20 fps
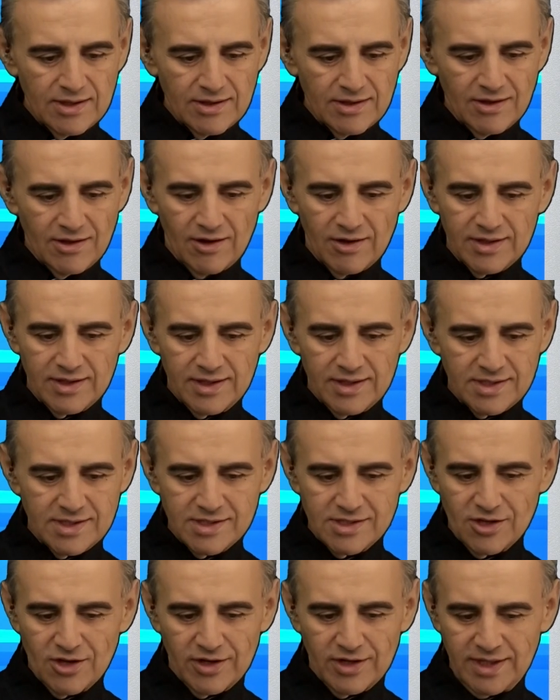Happy
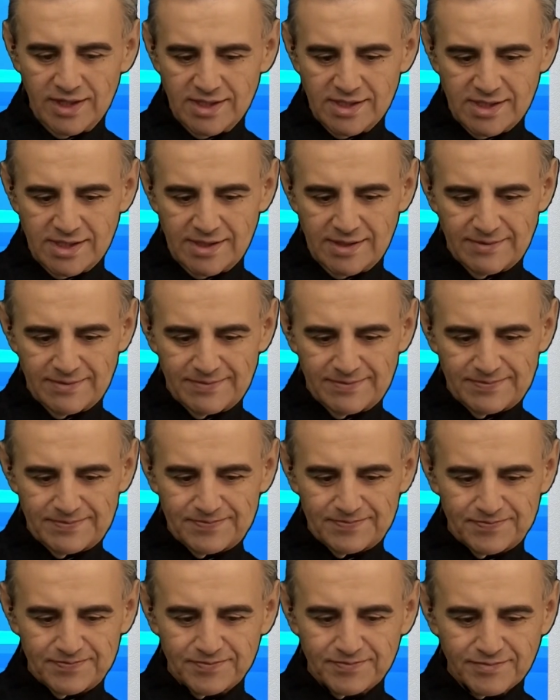handicap, Clyde.
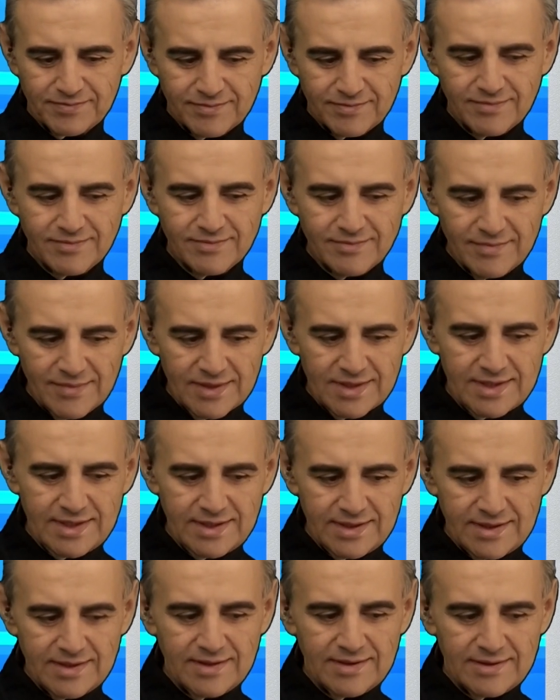Happy
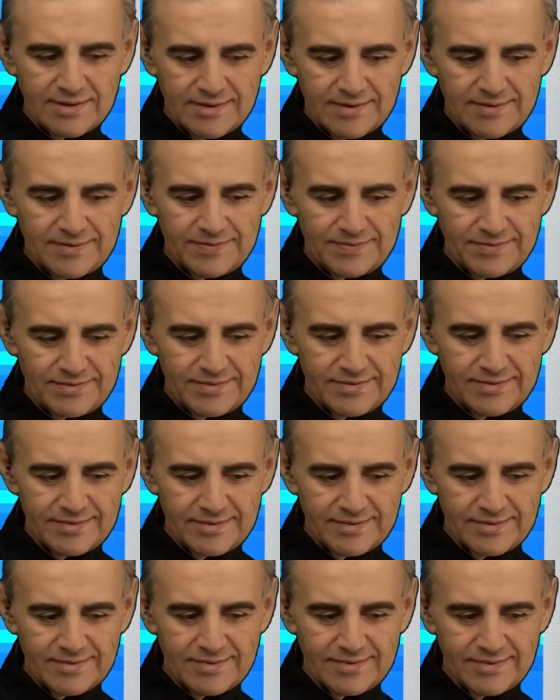
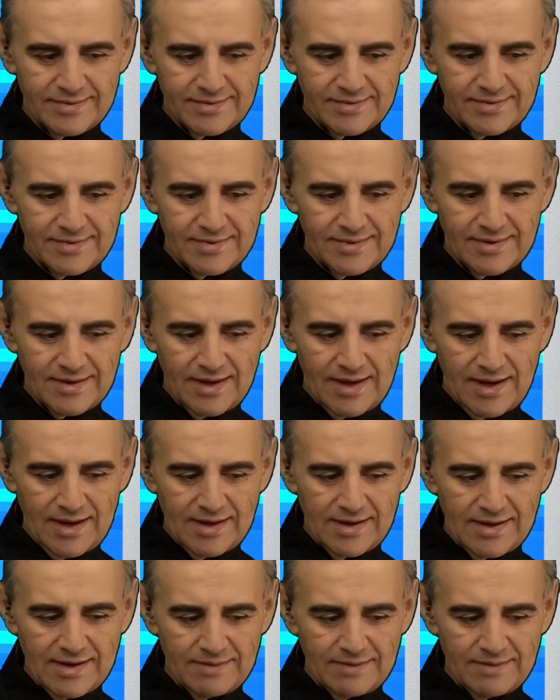handicap. I've put